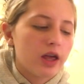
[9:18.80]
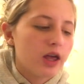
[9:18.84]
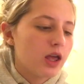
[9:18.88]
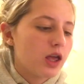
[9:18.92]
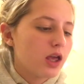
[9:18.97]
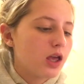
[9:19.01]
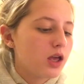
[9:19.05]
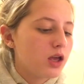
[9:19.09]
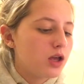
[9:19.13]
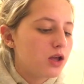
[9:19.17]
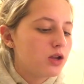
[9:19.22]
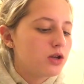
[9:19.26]

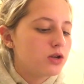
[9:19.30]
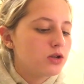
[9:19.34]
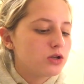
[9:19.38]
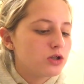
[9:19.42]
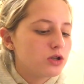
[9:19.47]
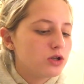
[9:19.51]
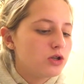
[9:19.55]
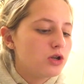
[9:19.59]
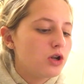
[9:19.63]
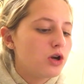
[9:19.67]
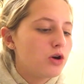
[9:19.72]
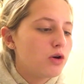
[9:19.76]
And,
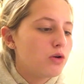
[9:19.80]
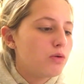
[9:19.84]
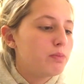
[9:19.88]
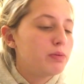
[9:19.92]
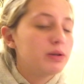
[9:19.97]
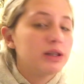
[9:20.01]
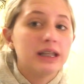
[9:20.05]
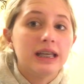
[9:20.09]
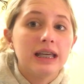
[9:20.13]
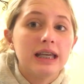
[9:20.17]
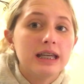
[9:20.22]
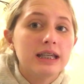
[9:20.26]
you know,
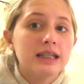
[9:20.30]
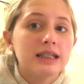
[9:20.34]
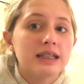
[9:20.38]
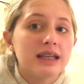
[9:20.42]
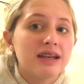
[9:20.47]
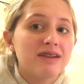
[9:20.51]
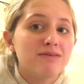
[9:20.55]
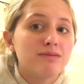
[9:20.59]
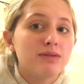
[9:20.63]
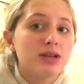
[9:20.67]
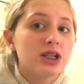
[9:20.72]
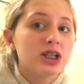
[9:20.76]
please
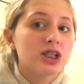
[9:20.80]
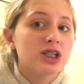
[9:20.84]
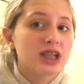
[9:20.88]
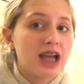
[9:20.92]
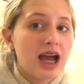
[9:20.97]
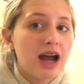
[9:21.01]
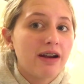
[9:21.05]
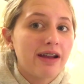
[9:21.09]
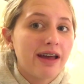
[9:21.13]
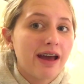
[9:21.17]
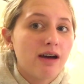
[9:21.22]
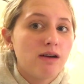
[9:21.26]
give me a
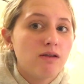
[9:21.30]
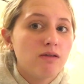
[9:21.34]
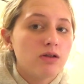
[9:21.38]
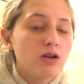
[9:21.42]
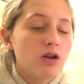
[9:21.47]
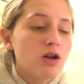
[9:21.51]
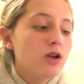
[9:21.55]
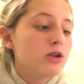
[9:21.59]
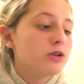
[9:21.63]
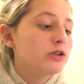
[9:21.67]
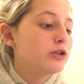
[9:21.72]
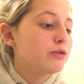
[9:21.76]
shout out
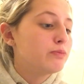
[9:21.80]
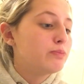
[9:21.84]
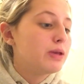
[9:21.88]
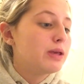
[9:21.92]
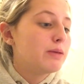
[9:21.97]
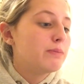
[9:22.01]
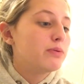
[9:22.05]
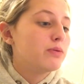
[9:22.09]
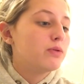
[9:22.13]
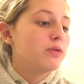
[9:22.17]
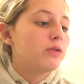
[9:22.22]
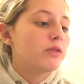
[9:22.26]
to
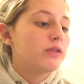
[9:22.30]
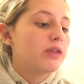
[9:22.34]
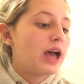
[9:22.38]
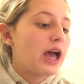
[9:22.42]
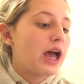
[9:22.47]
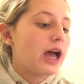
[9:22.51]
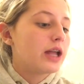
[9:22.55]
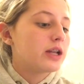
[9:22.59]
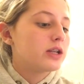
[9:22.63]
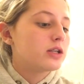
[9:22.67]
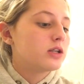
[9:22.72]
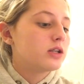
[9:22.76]
people
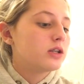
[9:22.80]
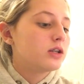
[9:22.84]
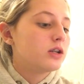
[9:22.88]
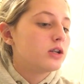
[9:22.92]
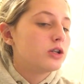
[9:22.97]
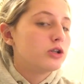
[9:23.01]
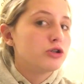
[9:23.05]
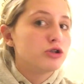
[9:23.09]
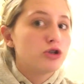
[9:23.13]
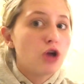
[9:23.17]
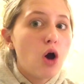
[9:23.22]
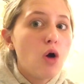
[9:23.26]
that
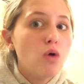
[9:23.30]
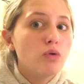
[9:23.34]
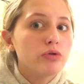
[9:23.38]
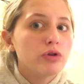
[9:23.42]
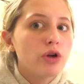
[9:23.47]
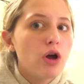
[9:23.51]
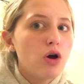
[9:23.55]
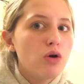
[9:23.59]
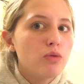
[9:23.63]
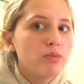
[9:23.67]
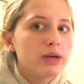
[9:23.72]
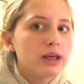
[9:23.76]
don't
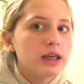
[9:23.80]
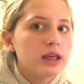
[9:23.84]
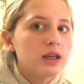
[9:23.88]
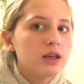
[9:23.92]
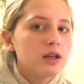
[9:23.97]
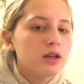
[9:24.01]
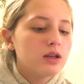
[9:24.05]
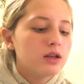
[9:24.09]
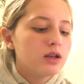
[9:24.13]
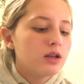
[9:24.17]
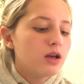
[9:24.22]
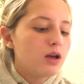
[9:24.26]
know
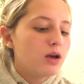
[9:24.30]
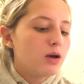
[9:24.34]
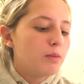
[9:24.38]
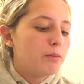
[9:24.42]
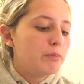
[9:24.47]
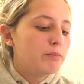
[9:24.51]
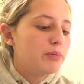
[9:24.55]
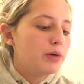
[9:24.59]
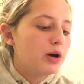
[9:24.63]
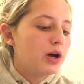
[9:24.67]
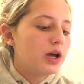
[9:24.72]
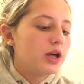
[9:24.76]
me,
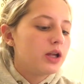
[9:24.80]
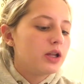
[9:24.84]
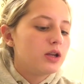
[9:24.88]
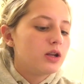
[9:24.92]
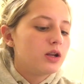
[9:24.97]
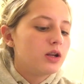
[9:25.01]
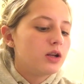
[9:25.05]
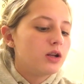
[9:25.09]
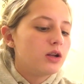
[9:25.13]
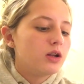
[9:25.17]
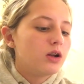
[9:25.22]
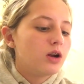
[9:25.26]
but
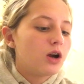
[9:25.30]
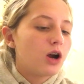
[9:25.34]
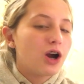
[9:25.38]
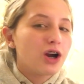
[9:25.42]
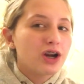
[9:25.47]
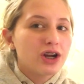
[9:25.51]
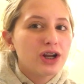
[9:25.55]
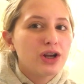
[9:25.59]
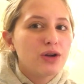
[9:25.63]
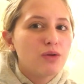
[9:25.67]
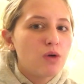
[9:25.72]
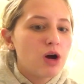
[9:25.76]

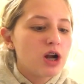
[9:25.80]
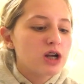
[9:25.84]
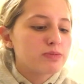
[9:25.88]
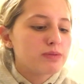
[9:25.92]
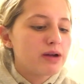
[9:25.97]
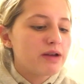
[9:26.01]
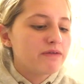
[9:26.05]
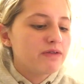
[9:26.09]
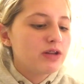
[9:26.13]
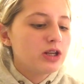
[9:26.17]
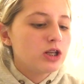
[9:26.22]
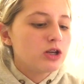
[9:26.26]
are going to watch
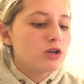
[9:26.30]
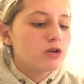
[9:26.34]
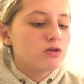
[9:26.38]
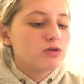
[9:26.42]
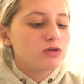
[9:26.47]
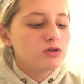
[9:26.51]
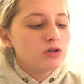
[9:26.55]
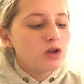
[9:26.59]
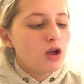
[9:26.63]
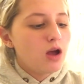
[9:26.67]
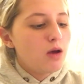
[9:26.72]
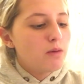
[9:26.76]
my
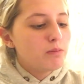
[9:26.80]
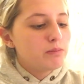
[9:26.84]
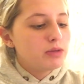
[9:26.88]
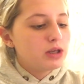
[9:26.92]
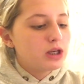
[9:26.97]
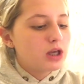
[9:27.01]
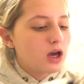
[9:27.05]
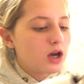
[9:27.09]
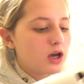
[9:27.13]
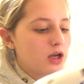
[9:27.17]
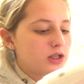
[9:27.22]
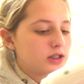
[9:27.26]
videos
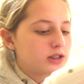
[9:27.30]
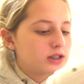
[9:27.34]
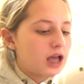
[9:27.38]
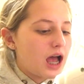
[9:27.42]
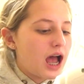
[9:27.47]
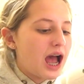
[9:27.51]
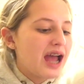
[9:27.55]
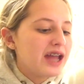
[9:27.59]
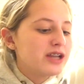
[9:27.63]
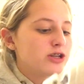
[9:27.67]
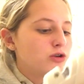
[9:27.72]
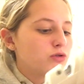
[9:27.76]
because
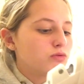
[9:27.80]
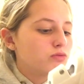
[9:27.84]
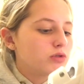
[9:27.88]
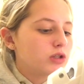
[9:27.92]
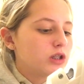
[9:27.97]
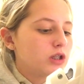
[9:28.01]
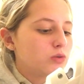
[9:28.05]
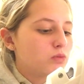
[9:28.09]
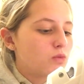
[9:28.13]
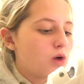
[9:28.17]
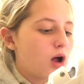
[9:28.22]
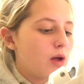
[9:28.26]
I don't
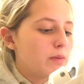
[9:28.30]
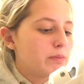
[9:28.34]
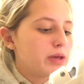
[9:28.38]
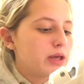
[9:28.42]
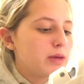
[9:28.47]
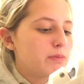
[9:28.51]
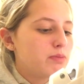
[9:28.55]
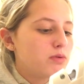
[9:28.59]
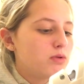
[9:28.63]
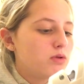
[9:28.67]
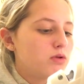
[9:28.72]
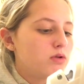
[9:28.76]
really want
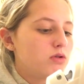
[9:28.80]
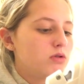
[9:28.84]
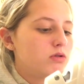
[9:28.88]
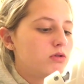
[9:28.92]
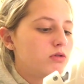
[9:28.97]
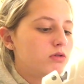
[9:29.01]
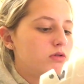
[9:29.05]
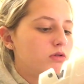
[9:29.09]
people